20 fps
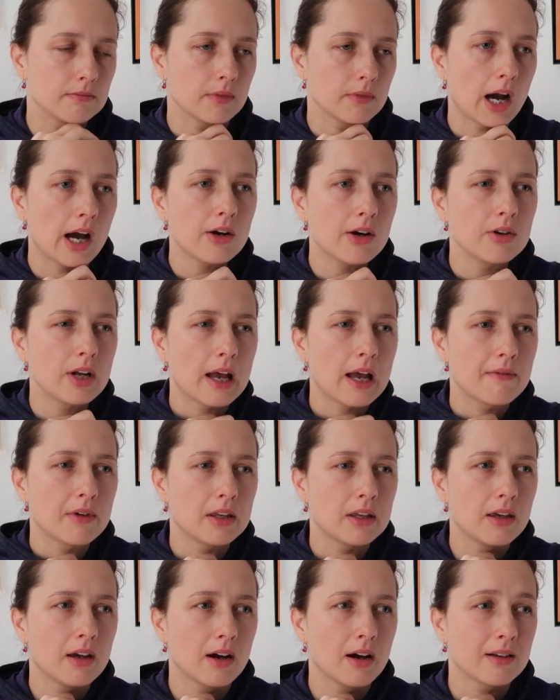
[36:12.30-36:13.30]
i don't have
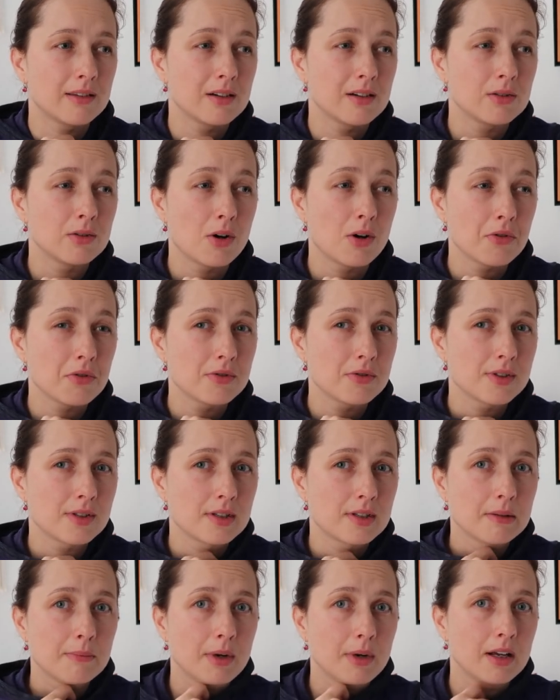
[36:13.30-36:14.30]
any other
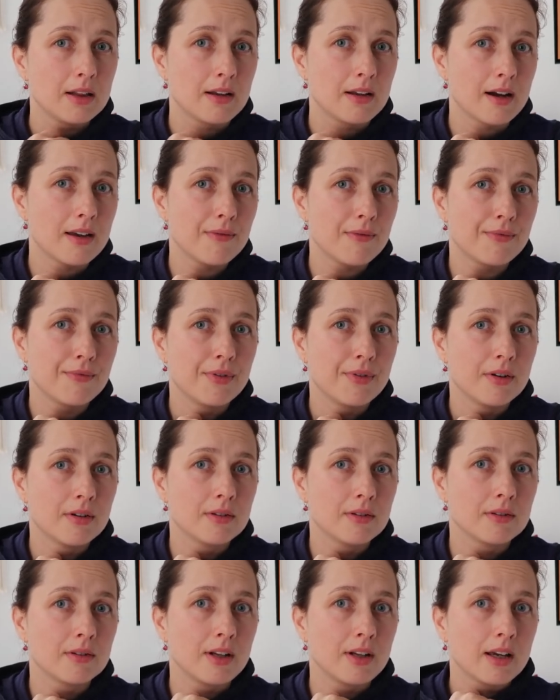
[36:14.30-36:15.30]
loans in my life
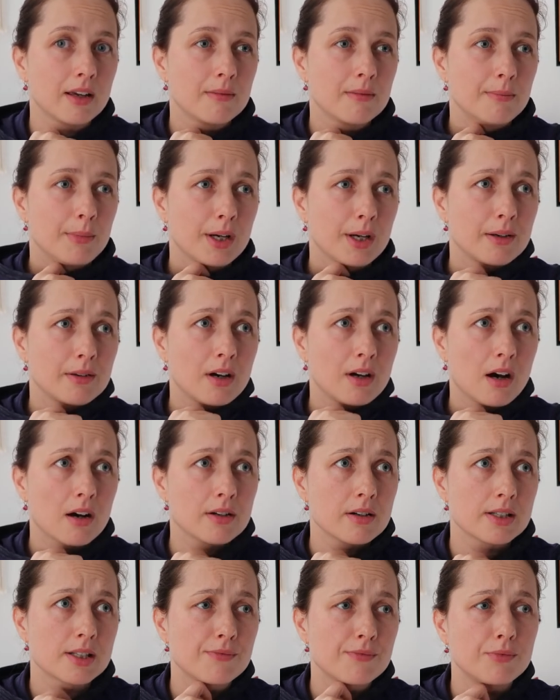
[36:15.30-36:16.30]
like my
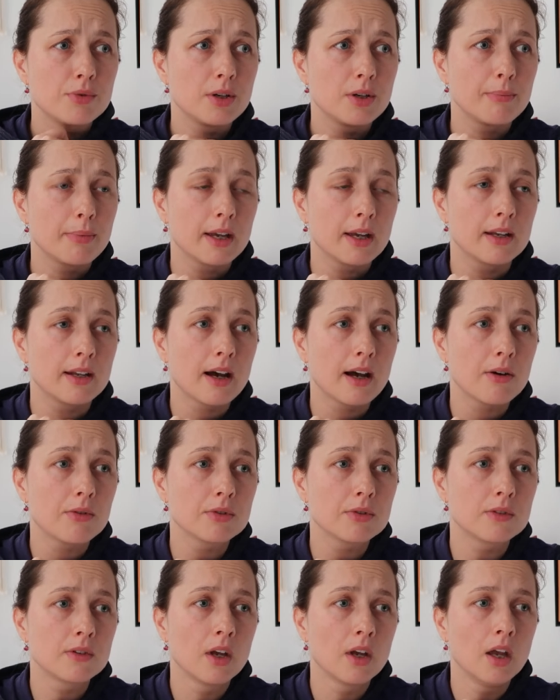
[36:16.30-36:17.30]
car is fully paid
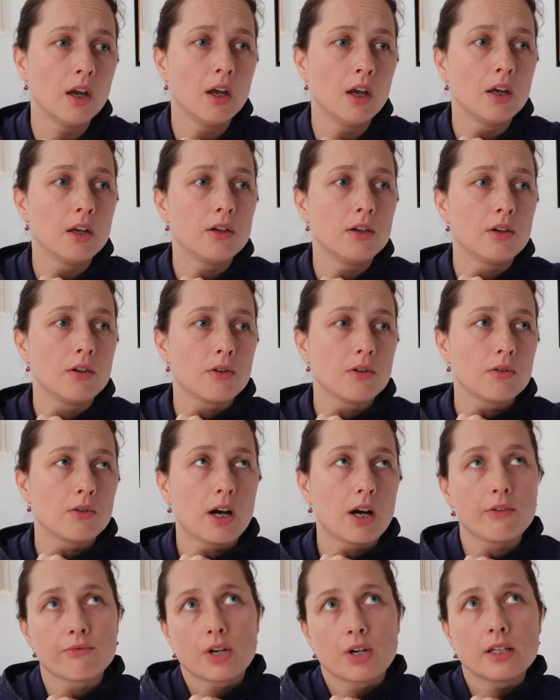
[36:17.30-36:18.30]
out you know
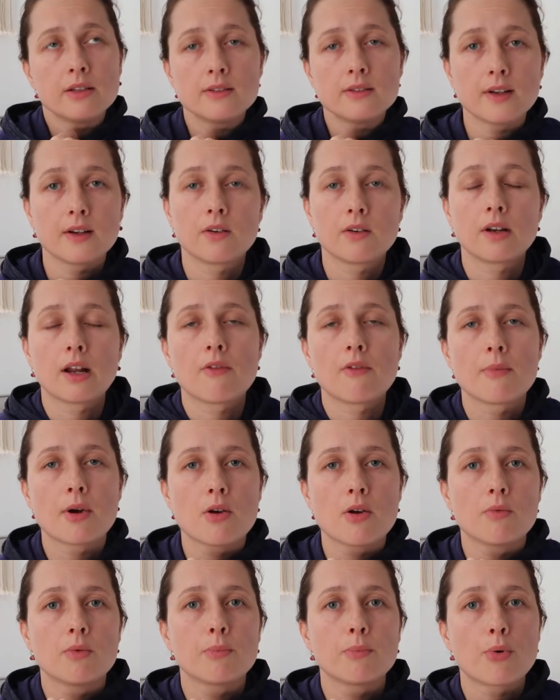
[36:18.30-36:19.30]
i rent i don't have
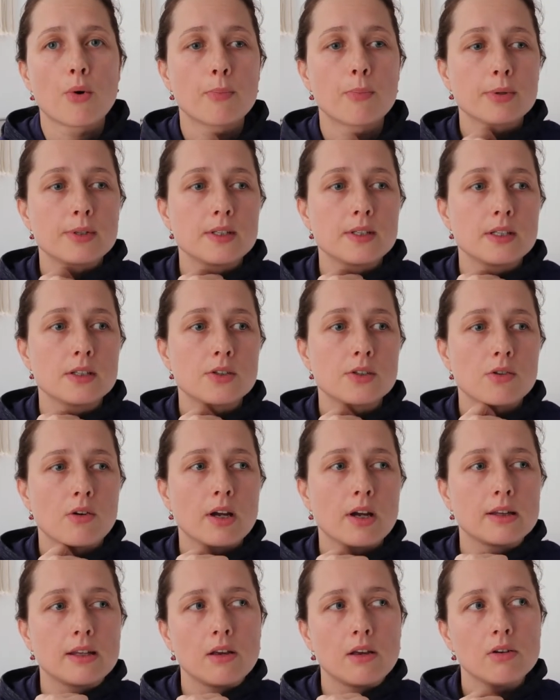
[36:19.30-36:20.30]
my own property so
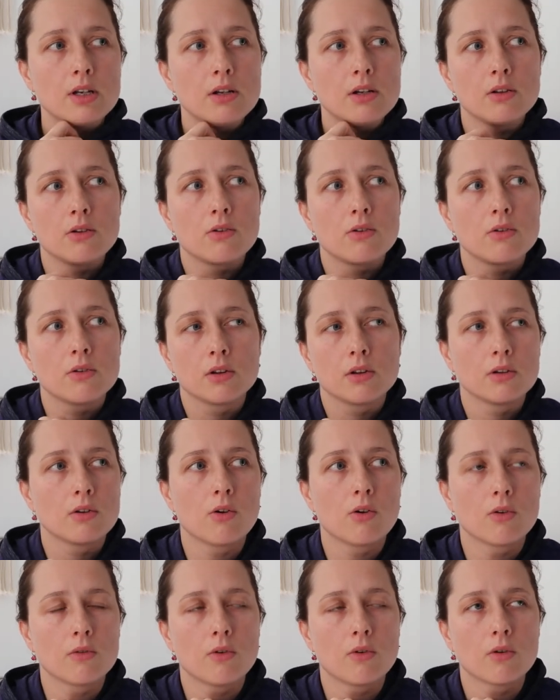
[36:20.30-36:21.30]
I, the only loan
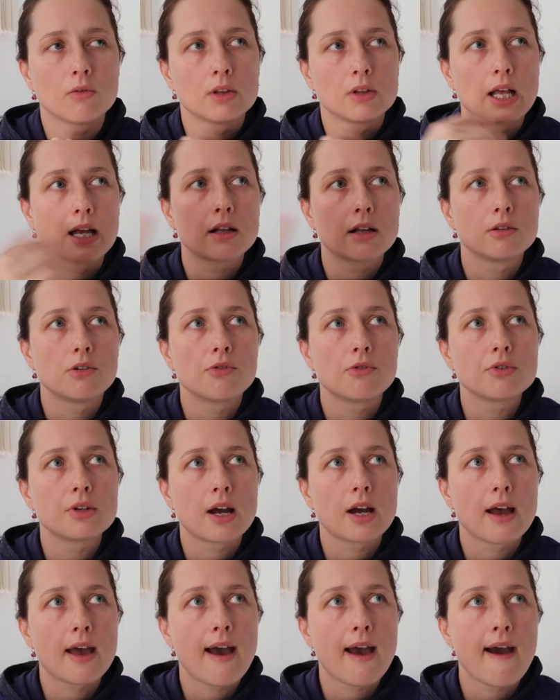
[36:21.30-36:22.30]
like loan
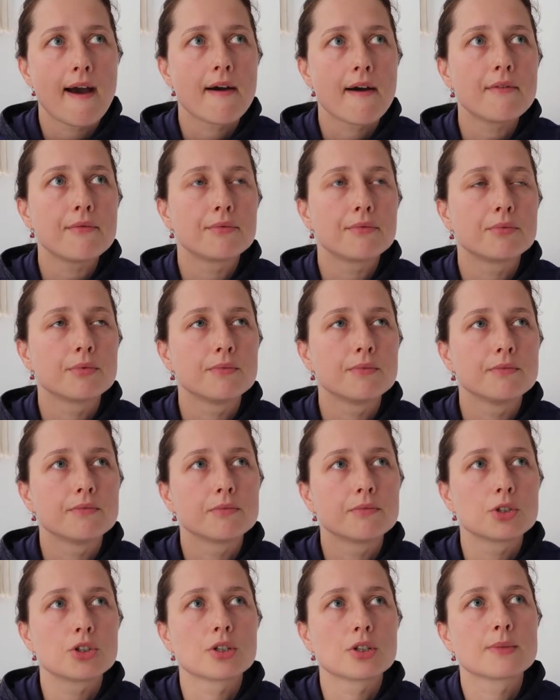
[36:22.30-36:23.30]
i have
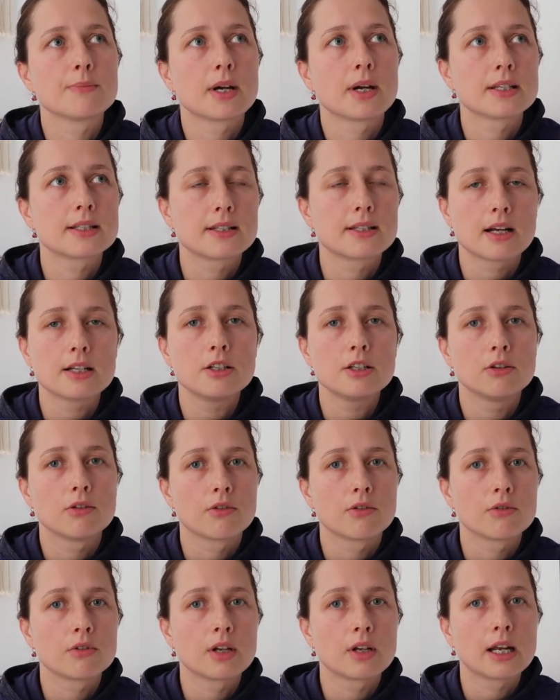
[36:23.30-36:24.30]
which is my study
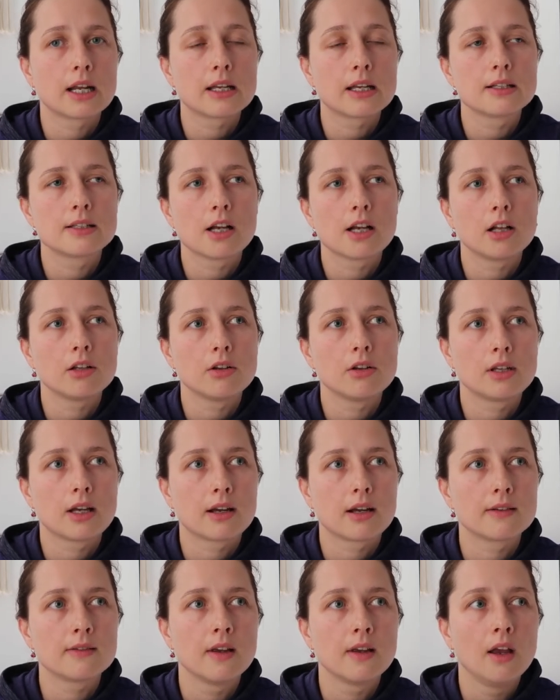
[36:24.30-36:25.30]
loan and i can tell you
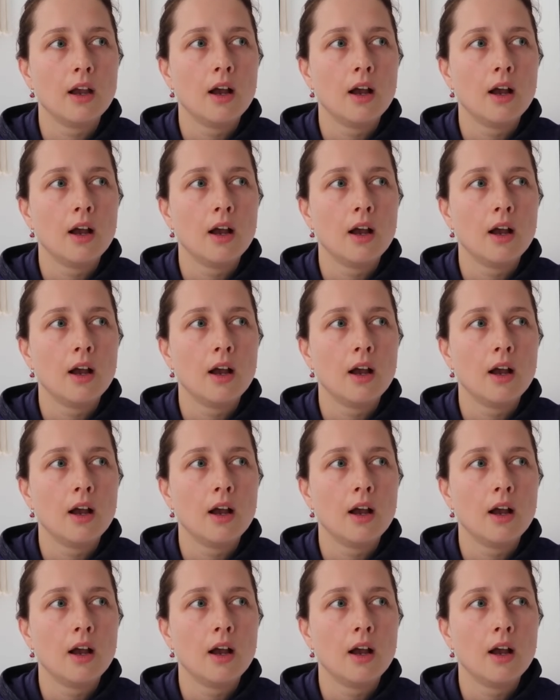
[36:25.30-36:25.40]
that